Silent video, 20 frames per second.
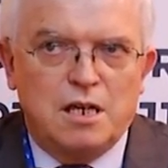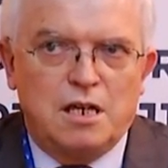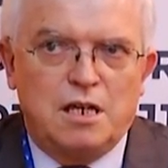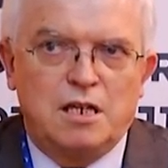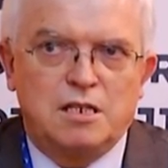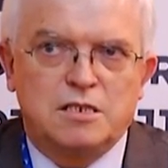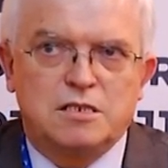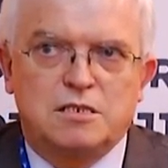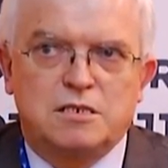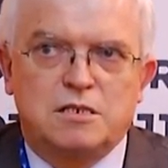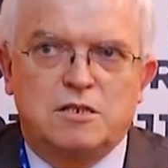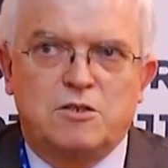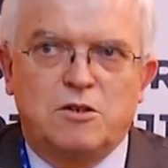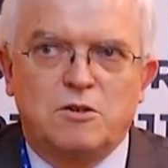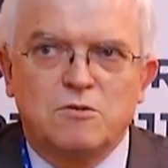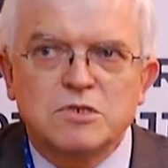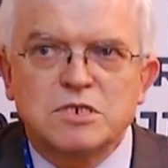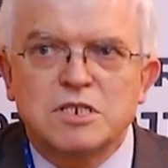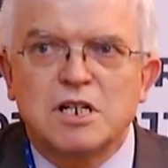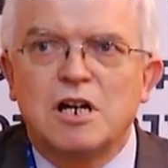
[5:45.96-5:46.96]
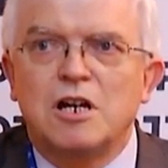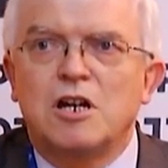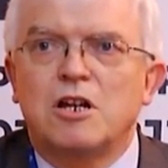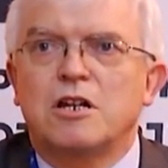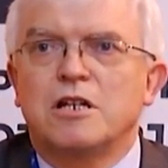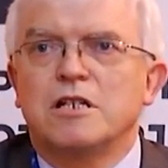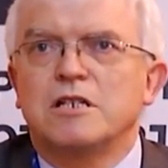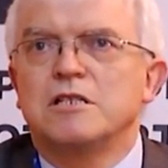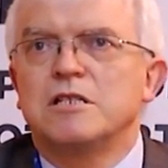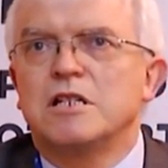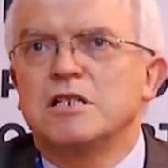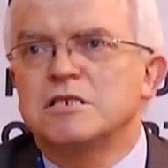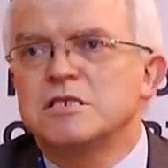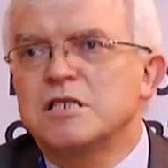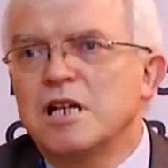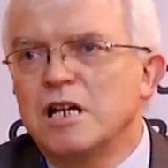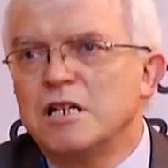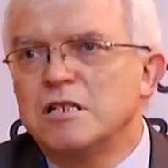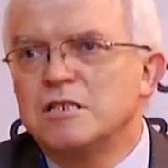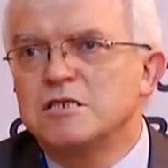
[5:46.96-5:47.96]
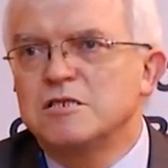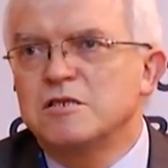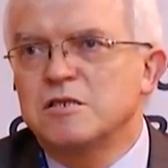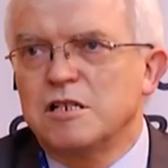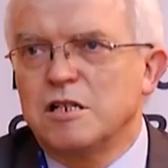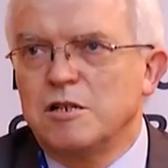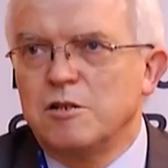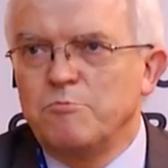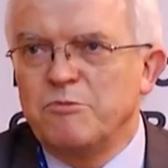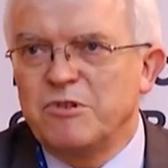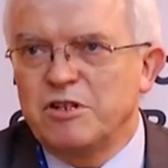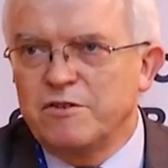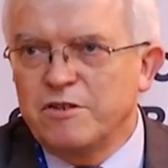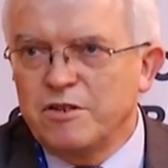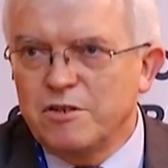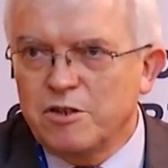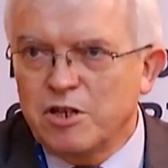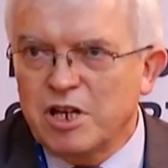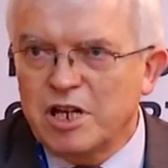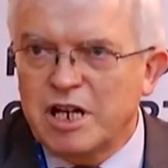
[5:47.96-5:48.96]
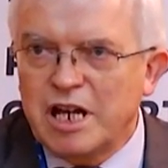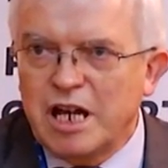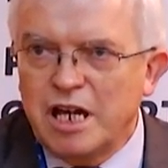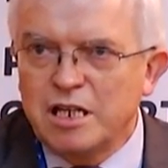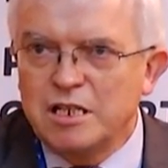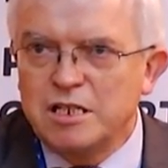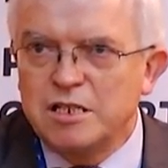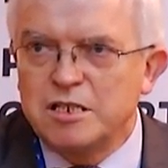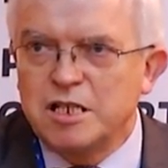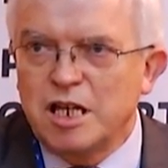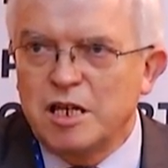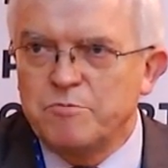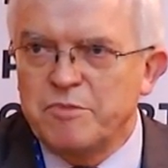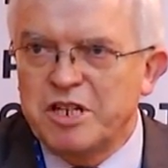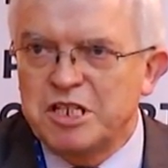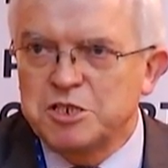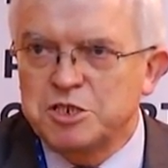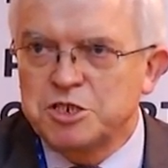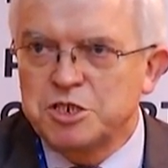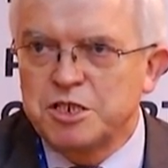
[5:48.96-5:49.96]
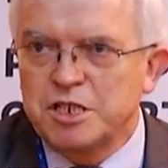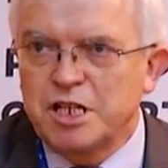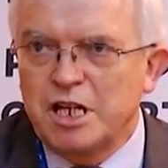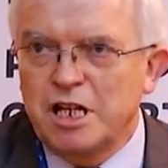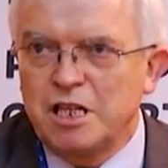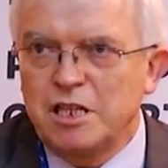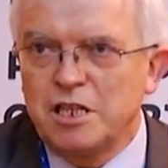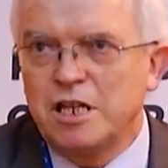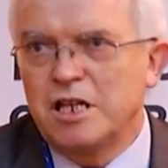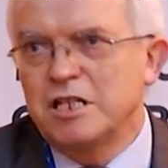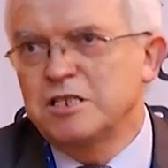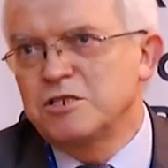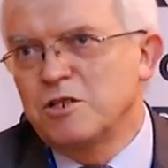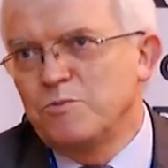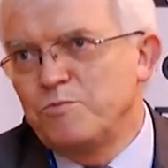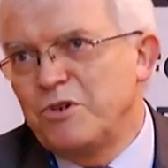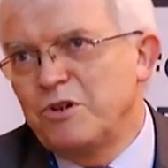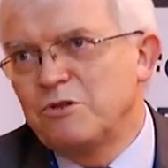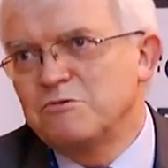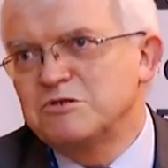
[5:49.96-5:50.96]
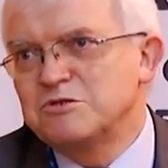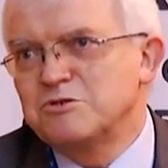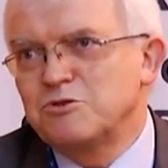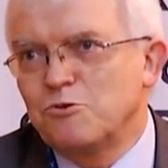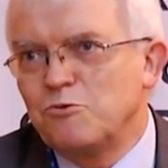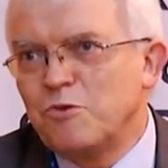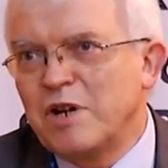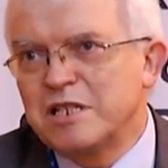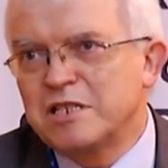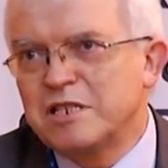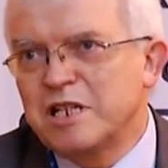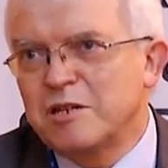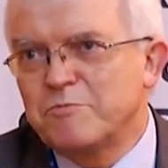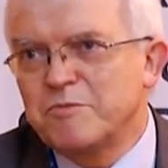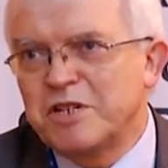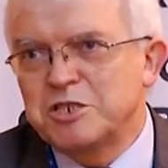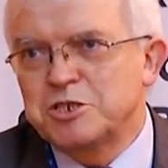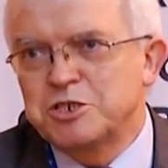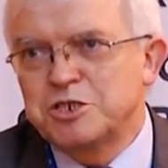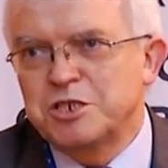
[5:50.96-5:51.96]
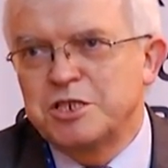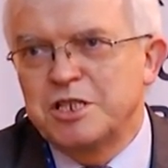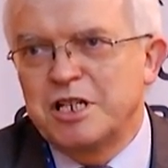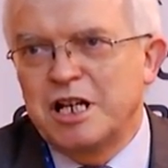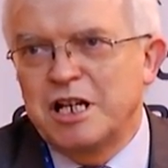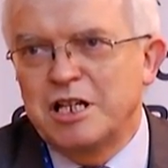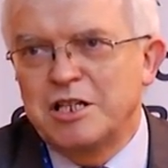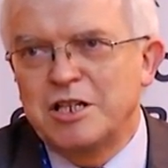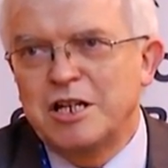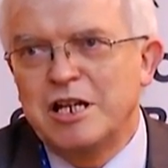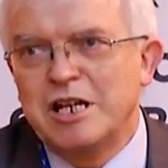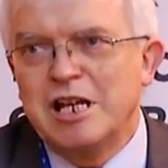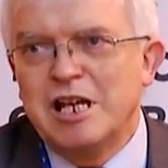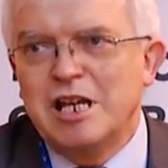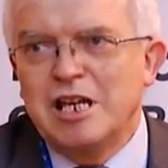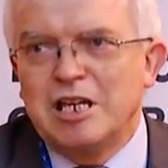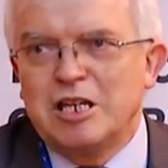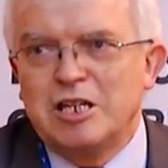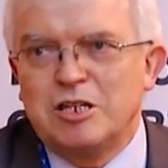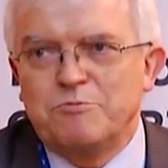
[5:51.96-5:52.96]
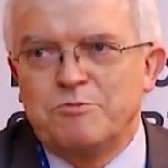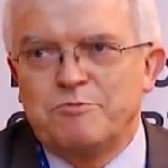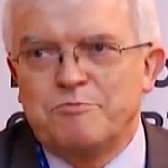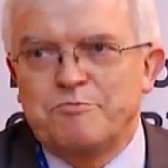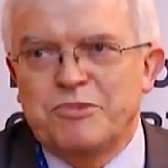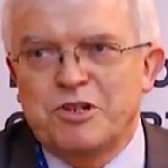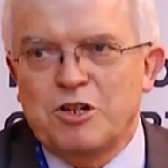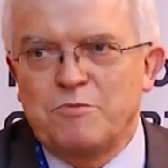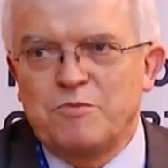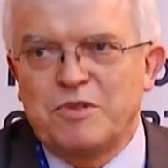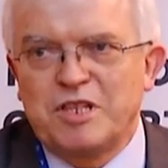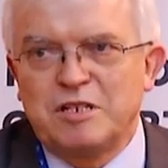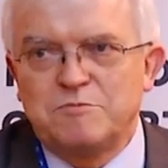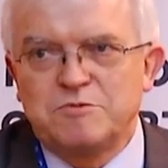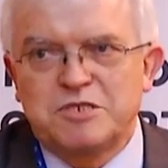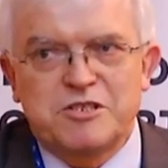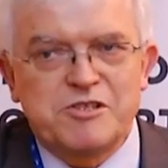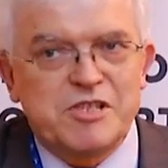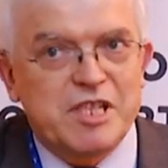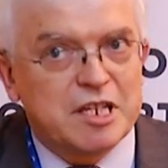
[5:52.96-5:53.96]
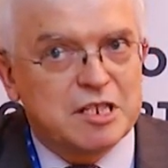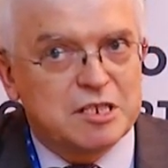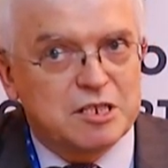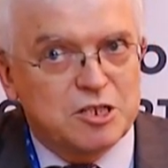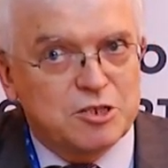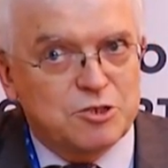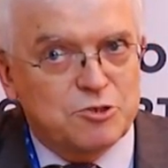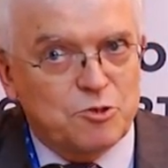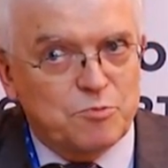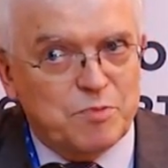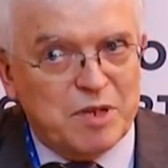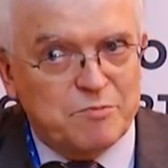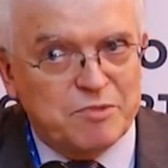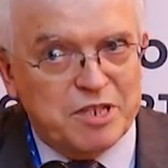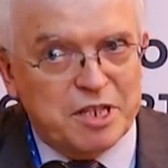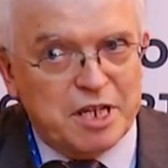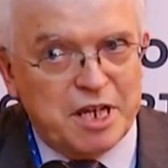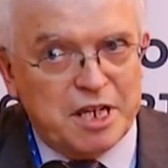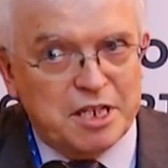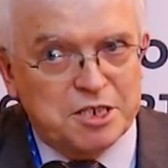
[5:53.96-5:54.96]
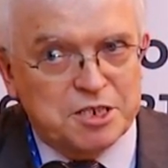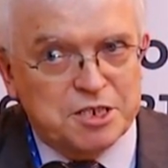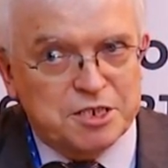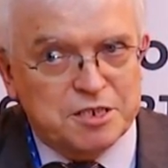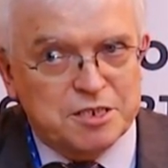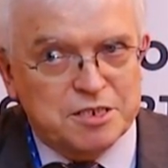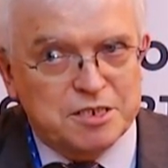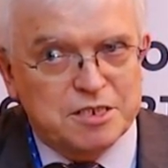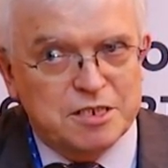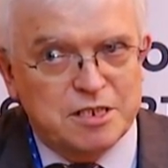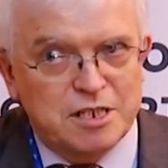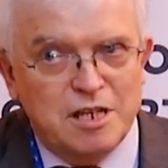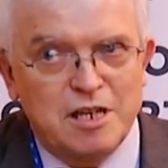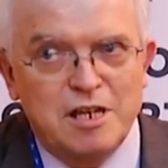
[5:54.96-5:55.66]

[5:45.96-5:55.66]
as those are, in a sense, uh, highly dimensional as opposed to one-dimensional uh, problems related to publications.